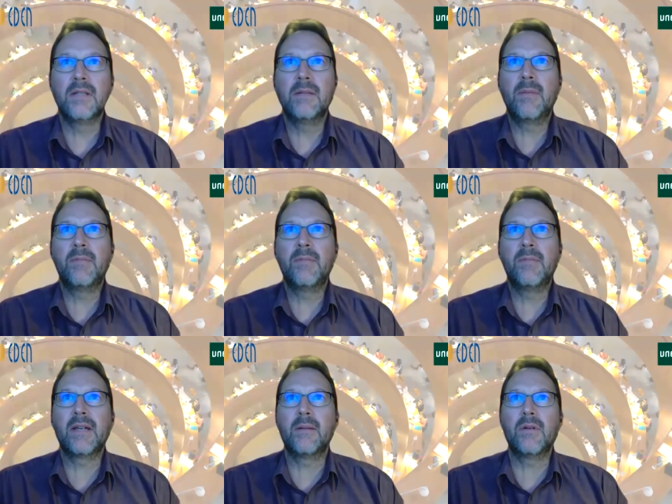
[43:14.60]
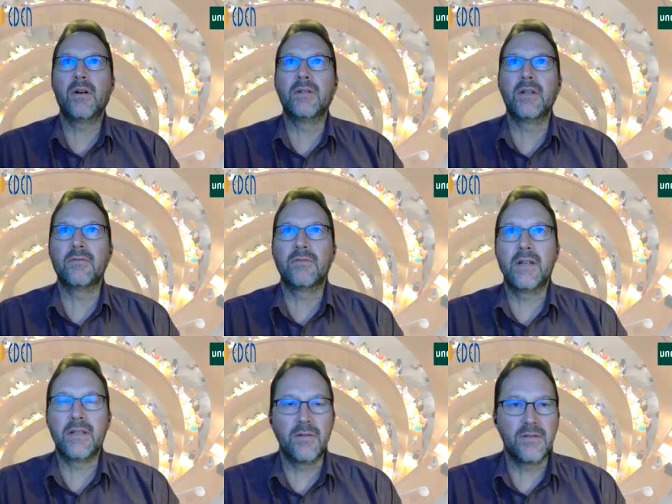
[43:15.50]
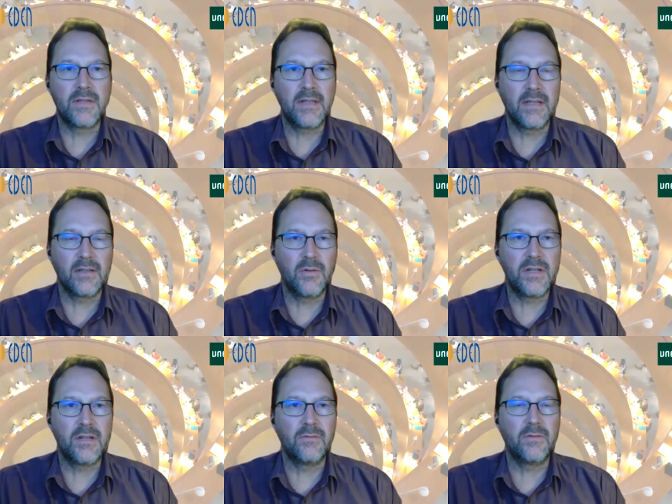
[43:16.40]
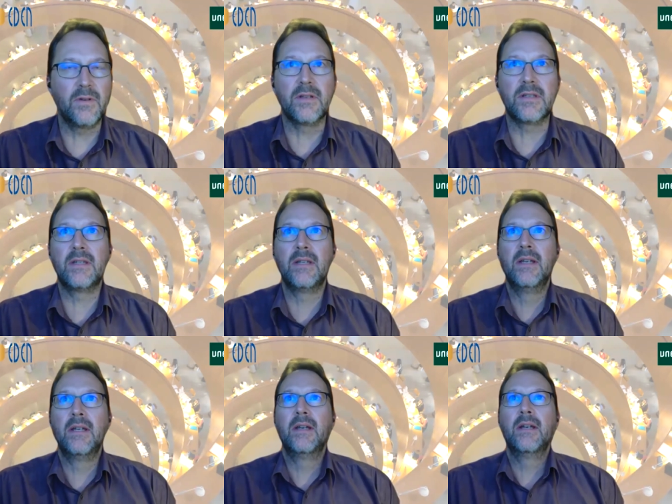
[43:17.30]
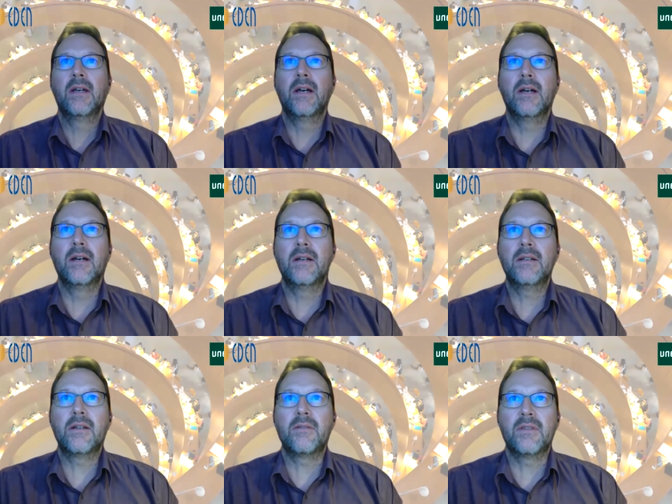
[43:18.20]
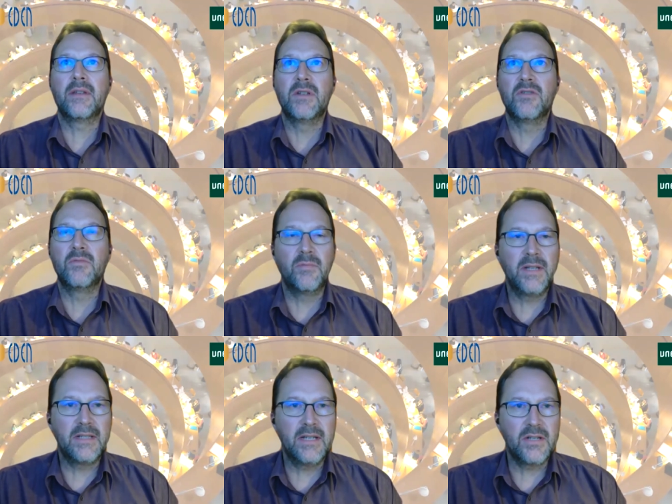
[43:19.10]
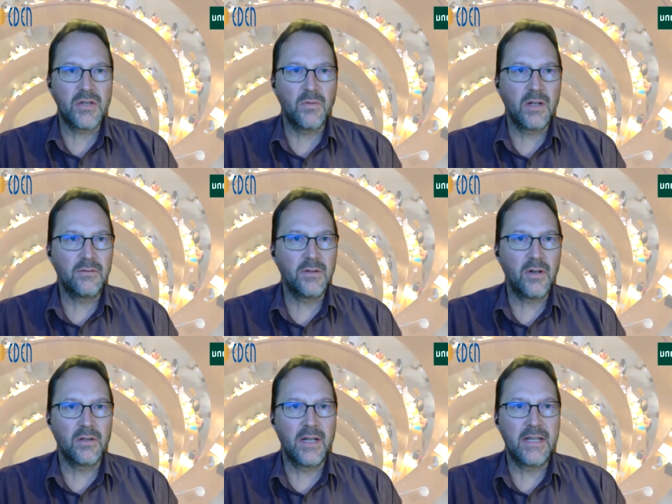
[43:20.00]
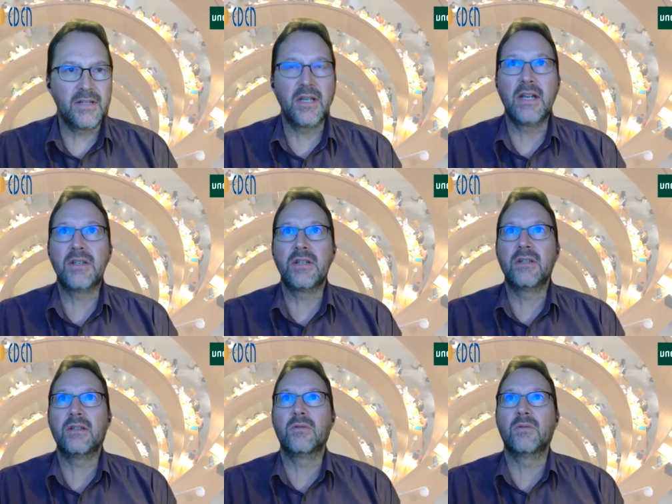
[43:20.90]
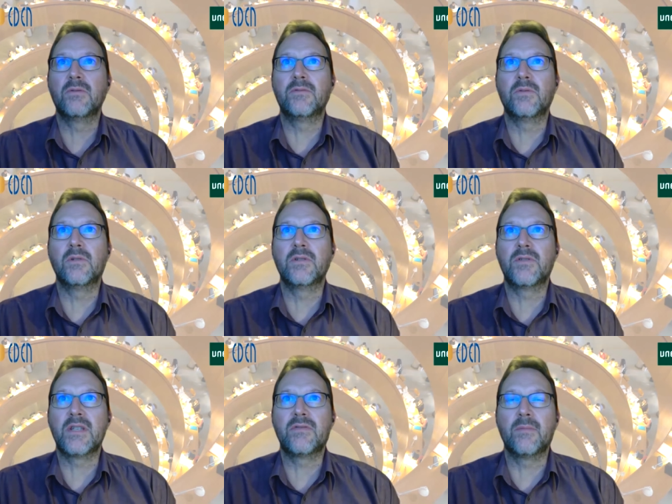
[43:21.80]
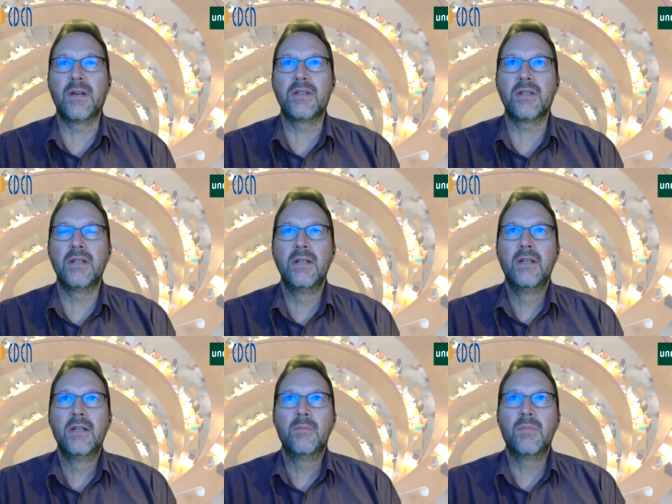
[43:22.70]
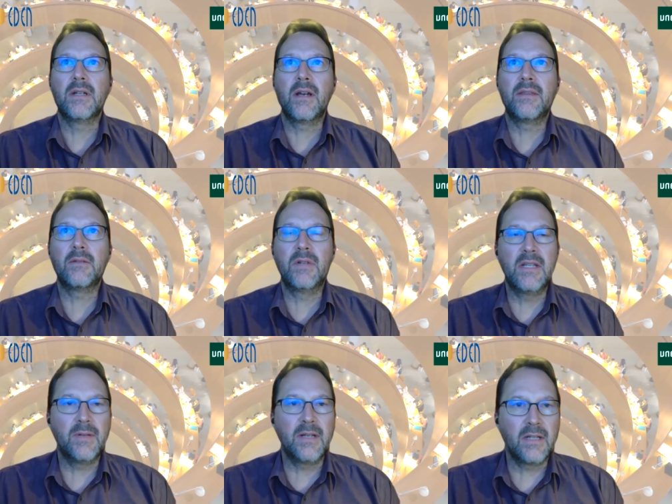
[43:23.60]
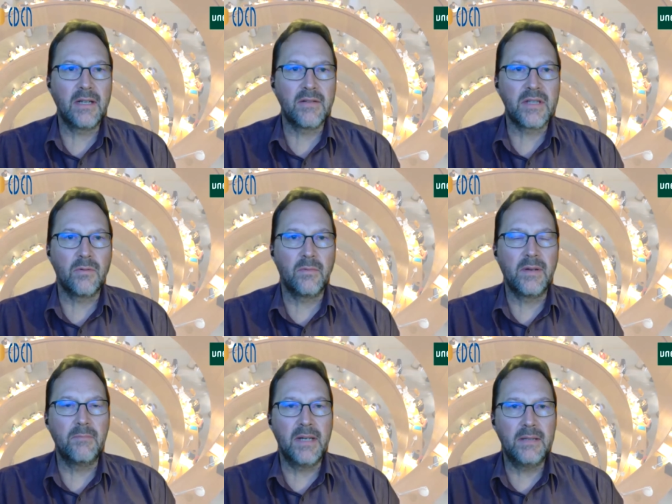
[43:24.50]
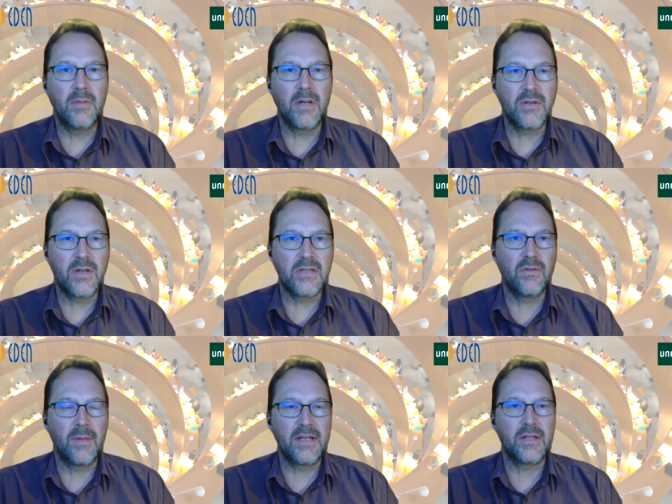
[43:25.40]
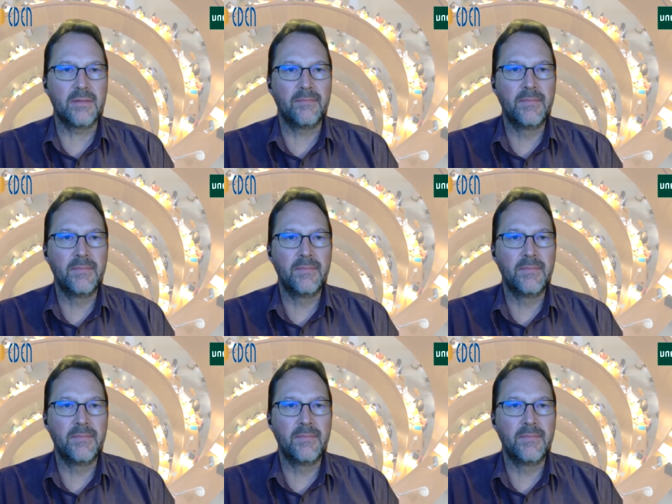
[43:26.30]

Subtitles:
me pick up on Alfredo's question first. I don't think we do prepare teachers well for online education or for transformation, but I think we need to be clear as to what we mean by transformation.